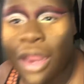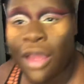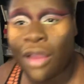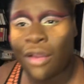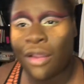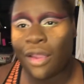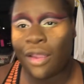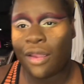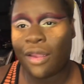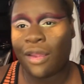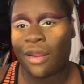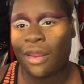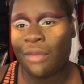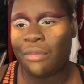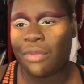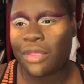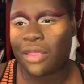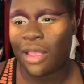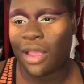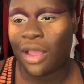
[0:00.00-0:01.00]
on, girl. Let me
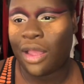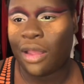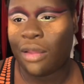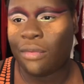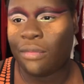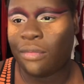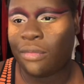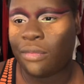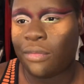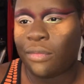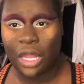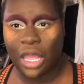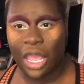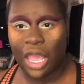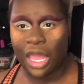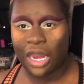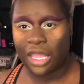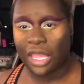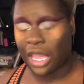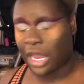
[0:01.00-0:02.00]
stop.
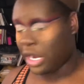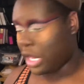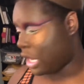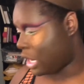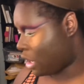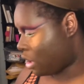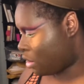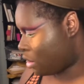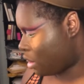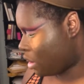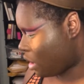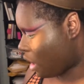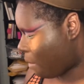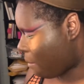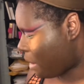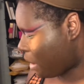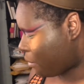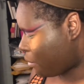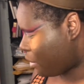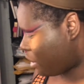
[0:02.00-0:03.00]
Now I got that on. I'm
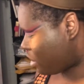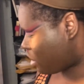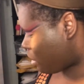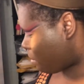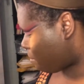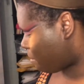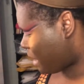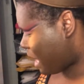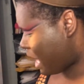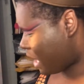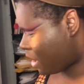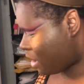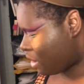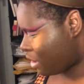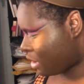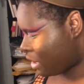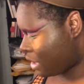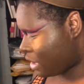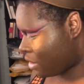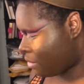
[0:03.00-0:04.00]
about to run some black on
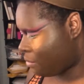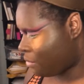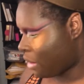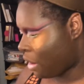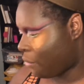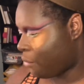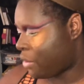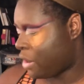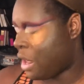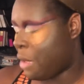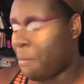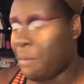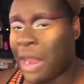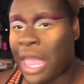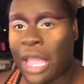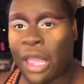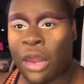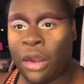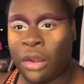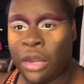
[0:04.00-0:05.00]
it there. When I run that
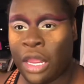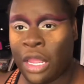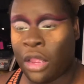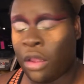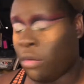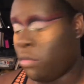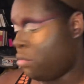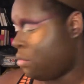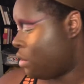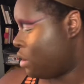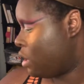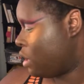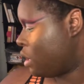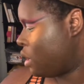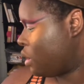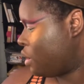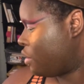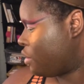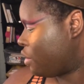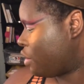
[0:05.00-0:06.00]
black on there,
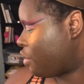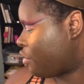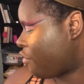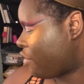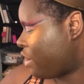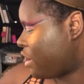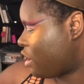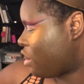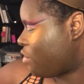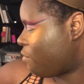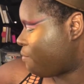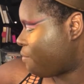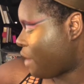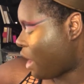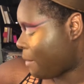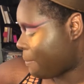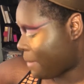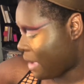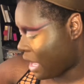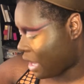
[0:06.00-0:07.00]
the green gonna
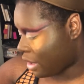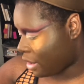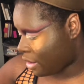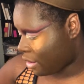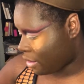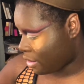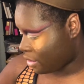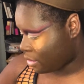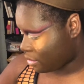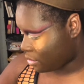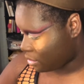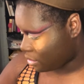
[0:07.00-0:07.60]
pop out, girl.